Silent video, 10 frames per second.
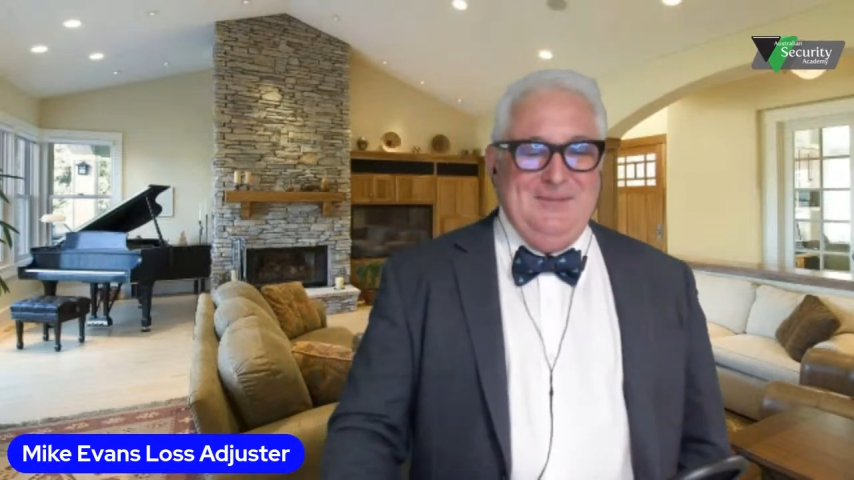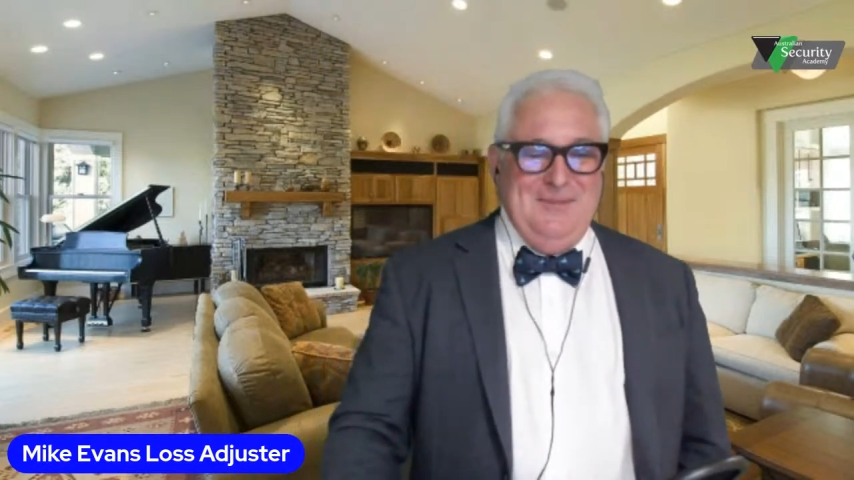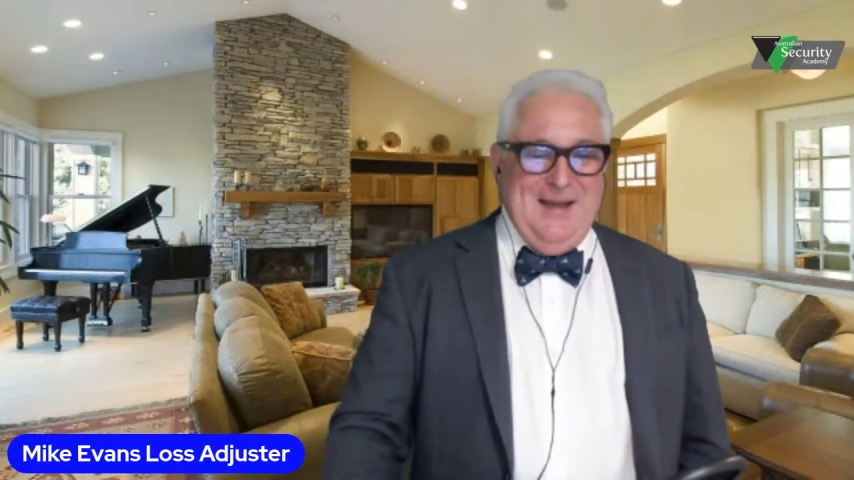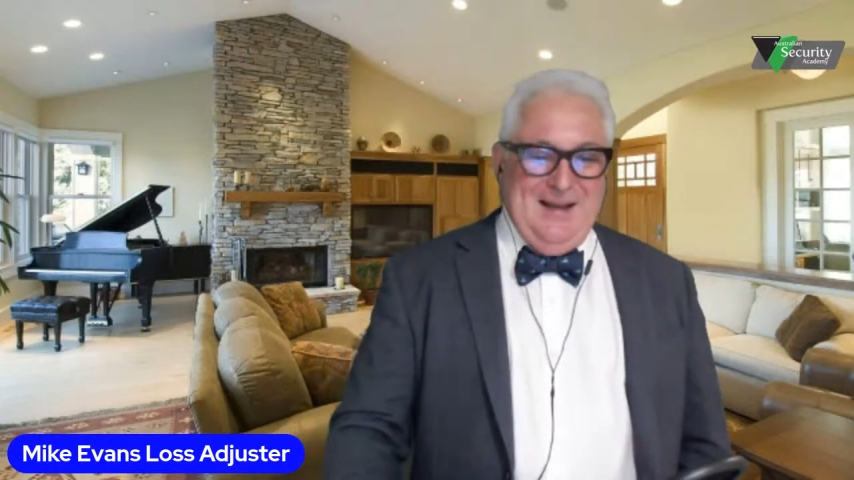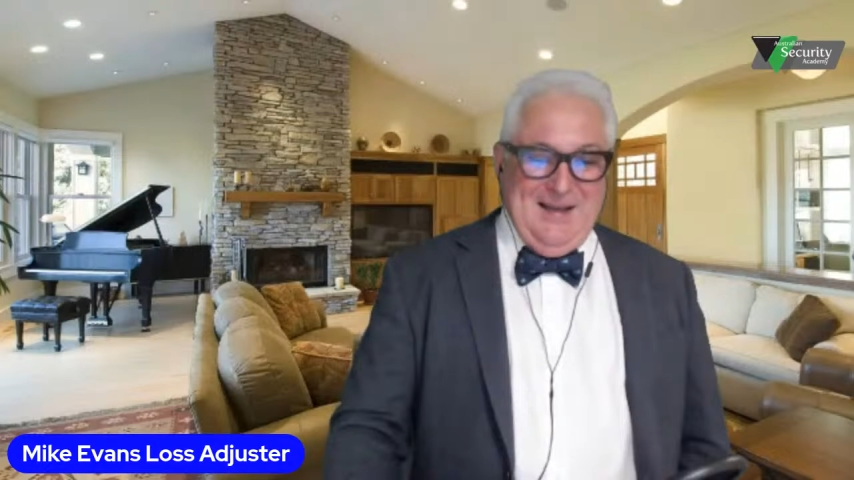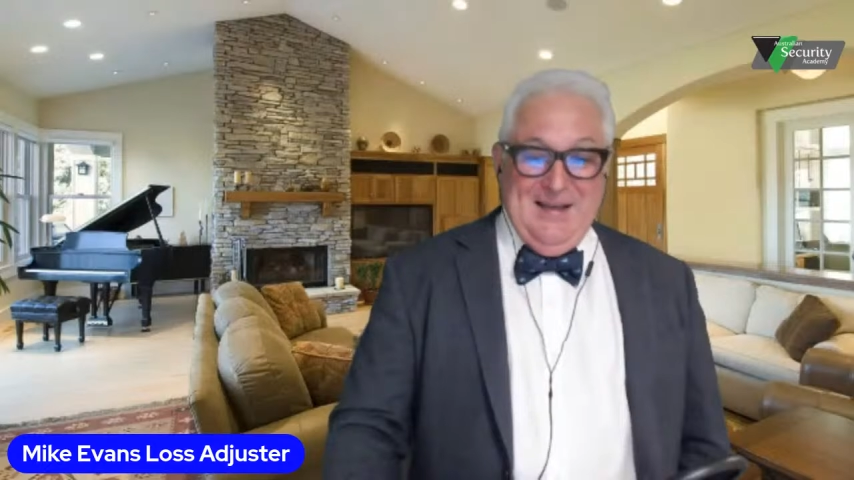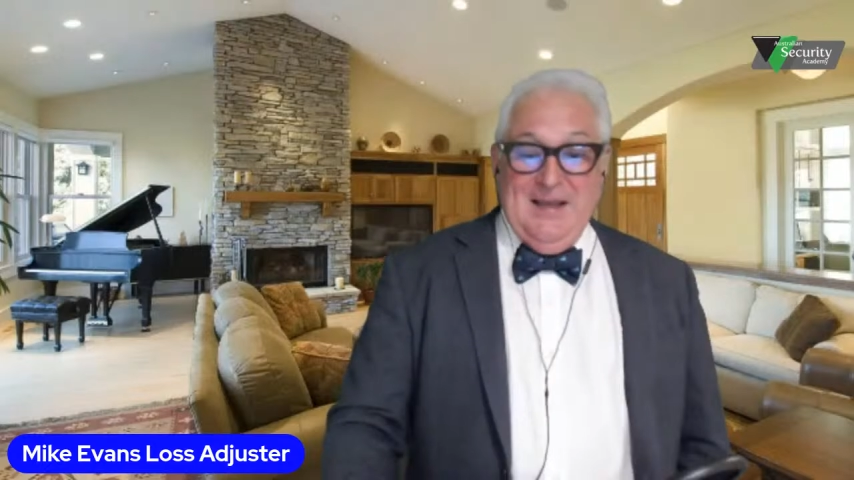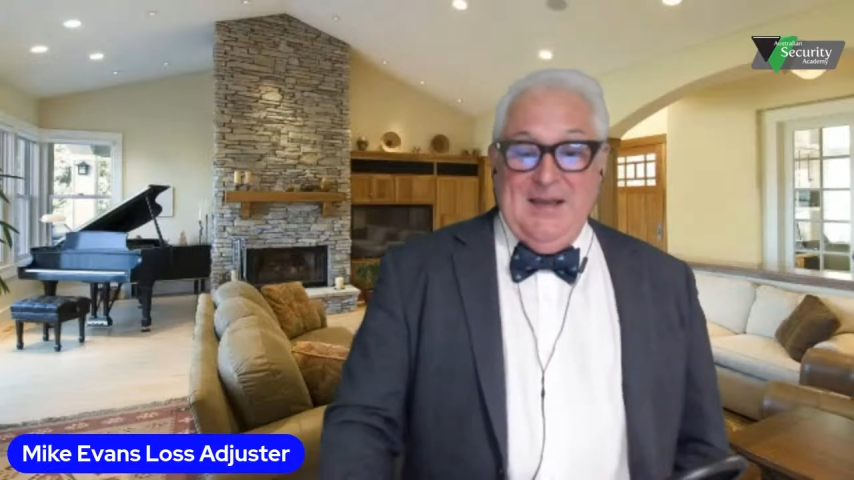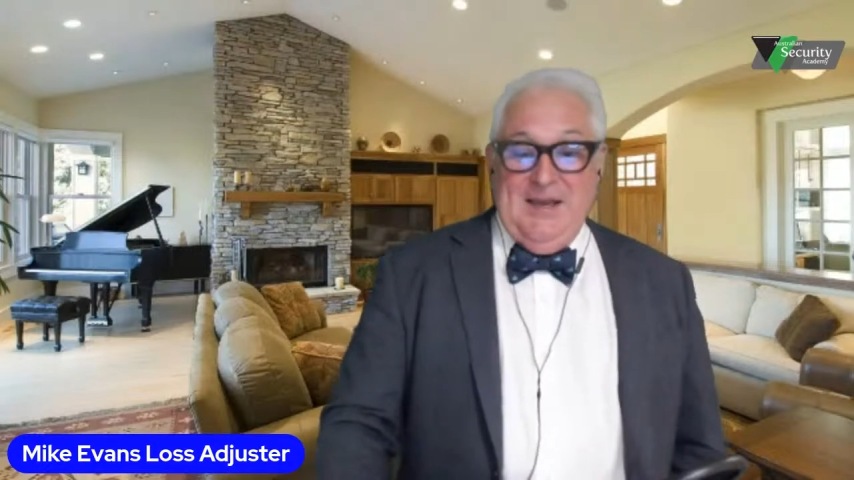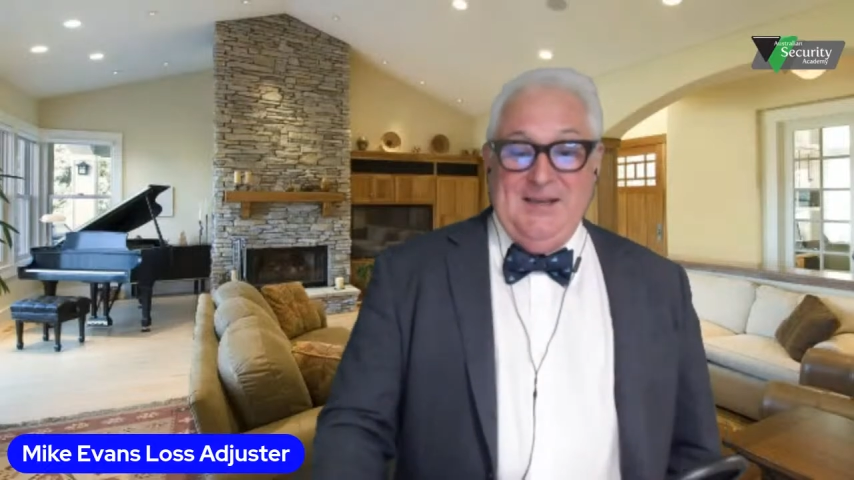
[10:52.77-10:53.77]
matter
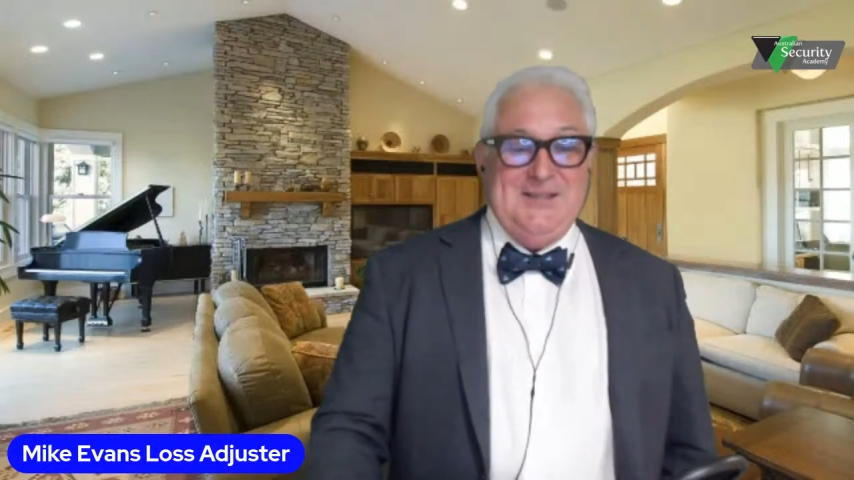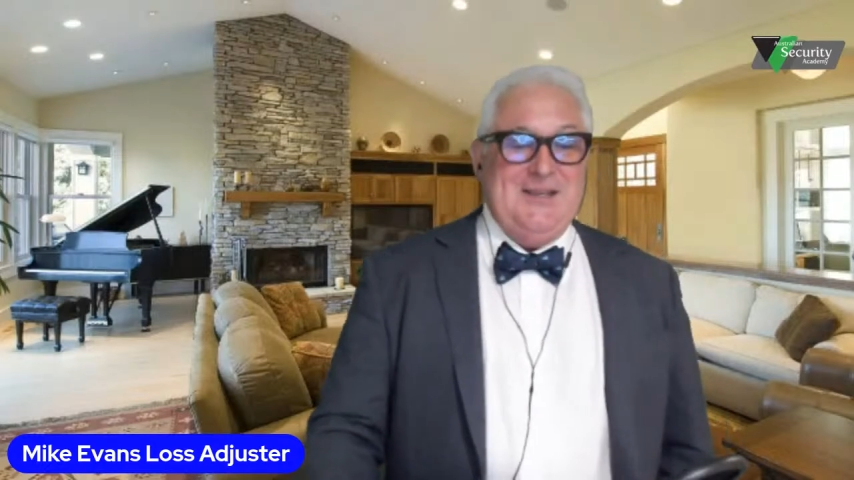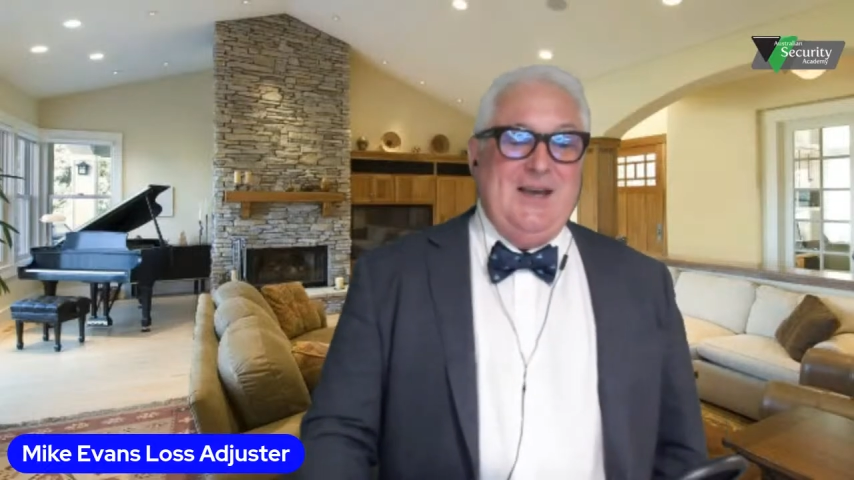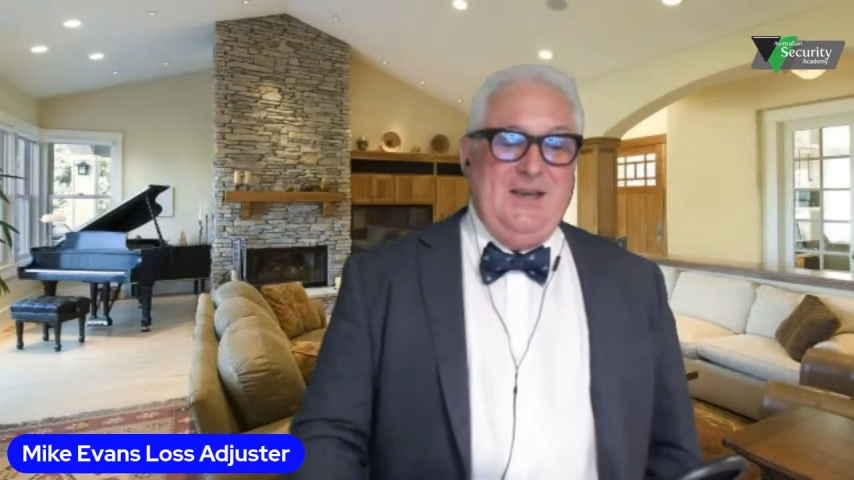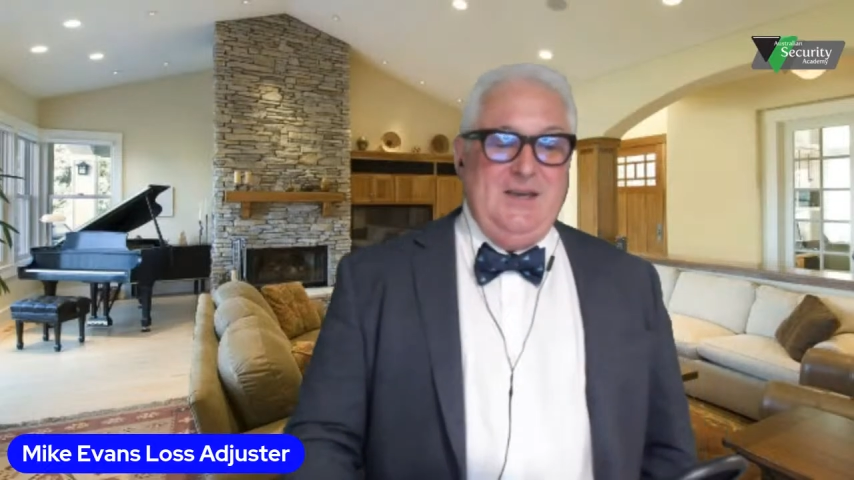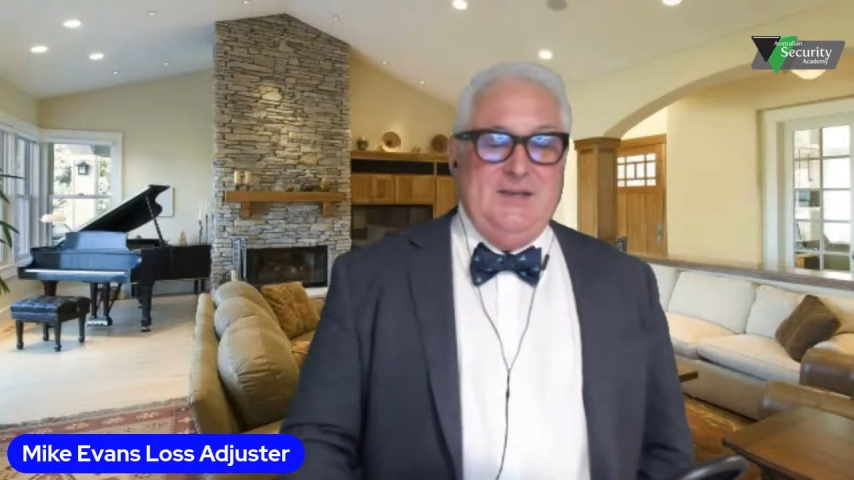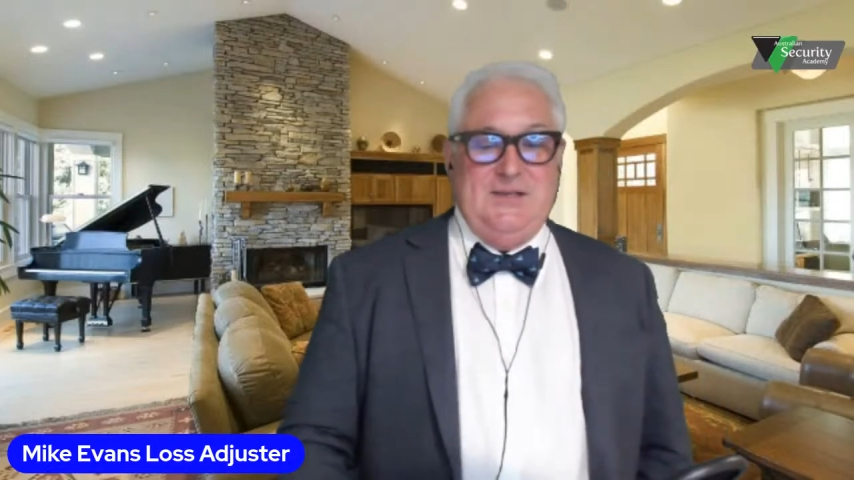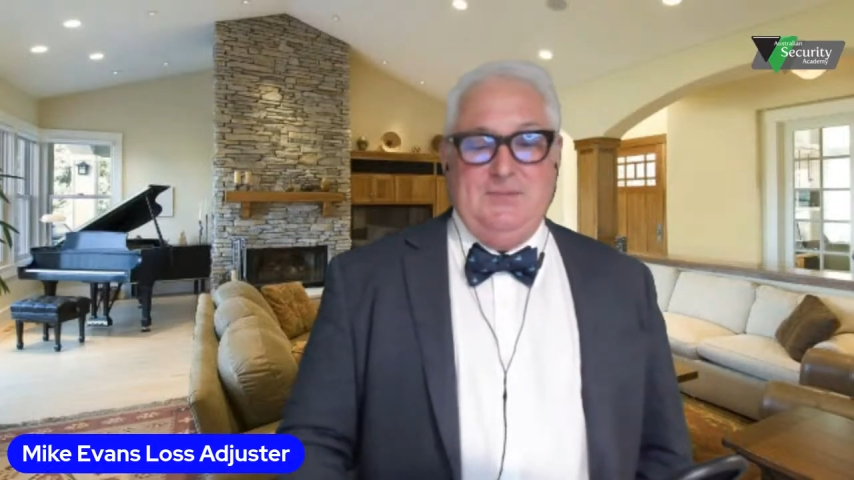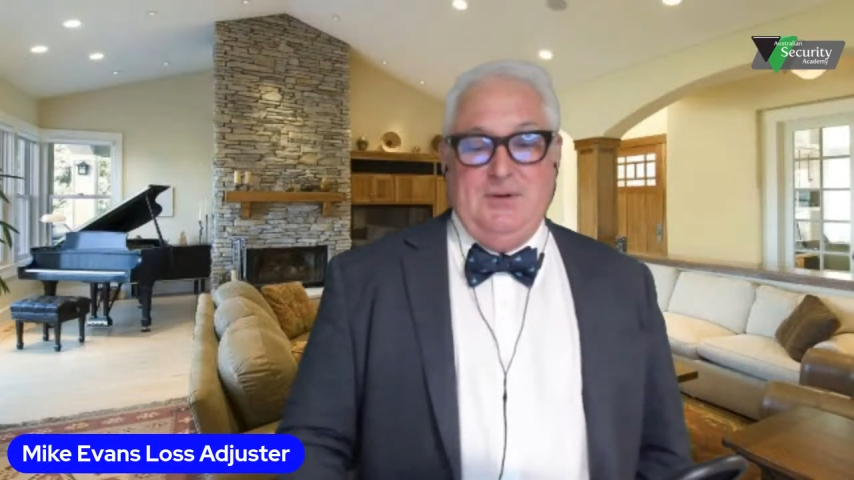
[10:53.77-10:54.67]
hearsay is?